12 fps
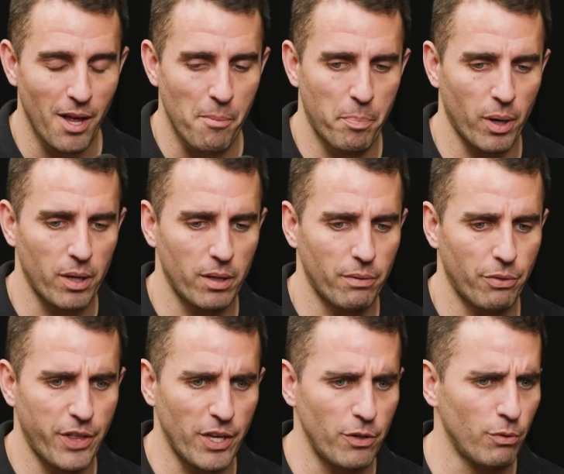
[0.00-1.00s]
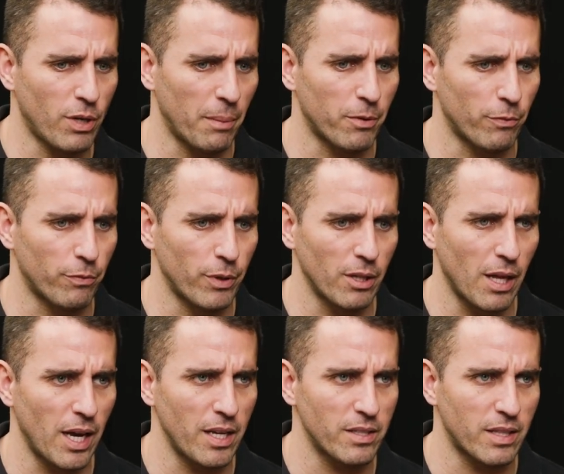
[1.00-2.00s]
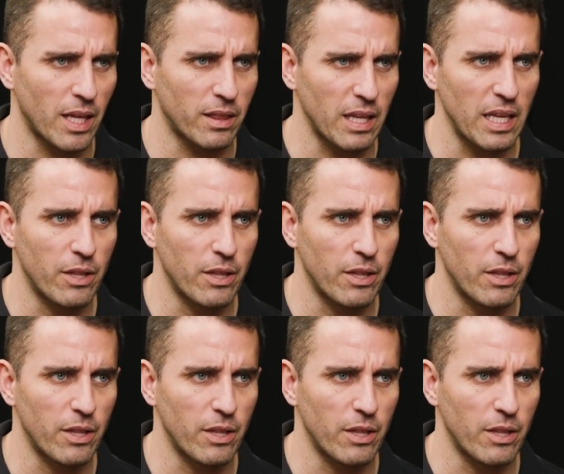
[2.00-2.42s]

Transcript: But then you come to realize that the,